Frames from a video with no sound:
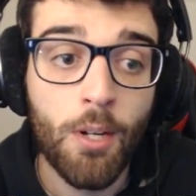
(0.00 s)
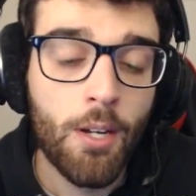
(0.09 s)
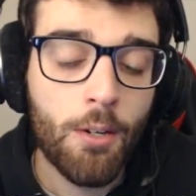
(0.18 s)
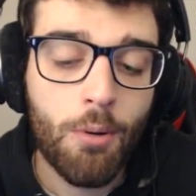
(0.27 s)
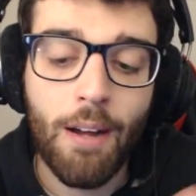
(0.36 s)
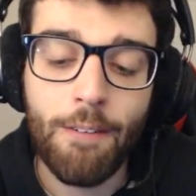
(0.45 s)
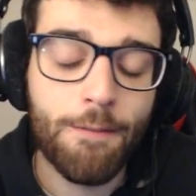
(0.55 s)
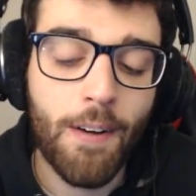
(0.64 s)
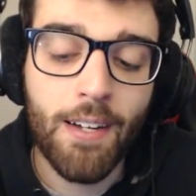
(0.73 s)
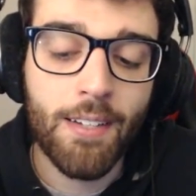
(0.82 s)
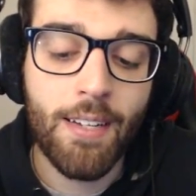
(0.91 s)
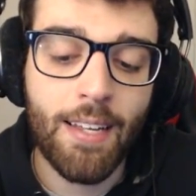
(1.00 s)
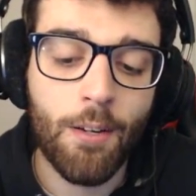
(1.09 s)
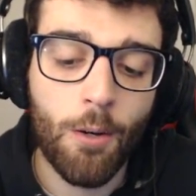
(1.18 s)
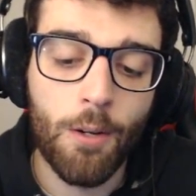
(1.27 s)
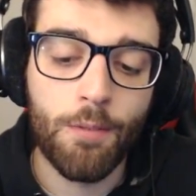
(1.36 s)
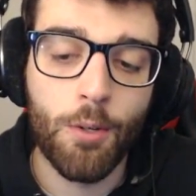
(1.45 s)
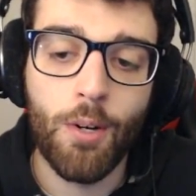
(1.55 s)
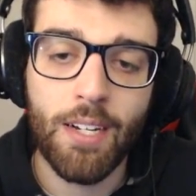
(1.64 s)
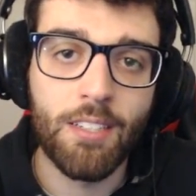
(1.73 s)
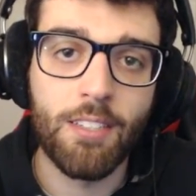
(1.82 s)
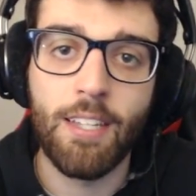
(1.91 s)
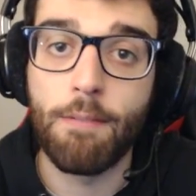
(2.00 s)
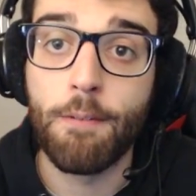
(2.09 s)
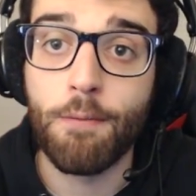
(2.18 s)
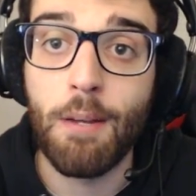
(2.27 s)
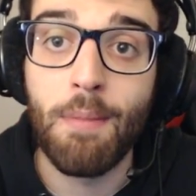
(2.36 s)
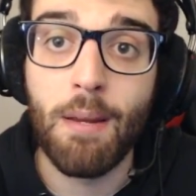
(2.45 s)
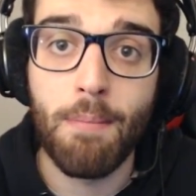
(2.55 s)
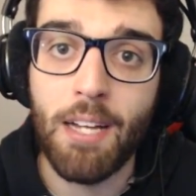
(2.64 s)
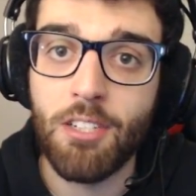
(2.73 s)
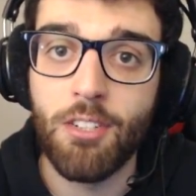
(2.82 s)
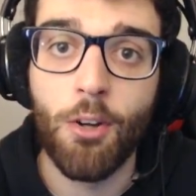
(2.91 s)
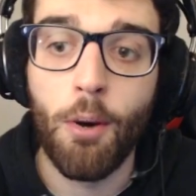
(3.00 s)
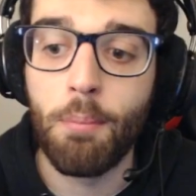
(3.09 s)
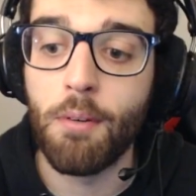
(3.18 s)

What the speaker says: quite fun, and overall I can just have a 3-minute match and hop off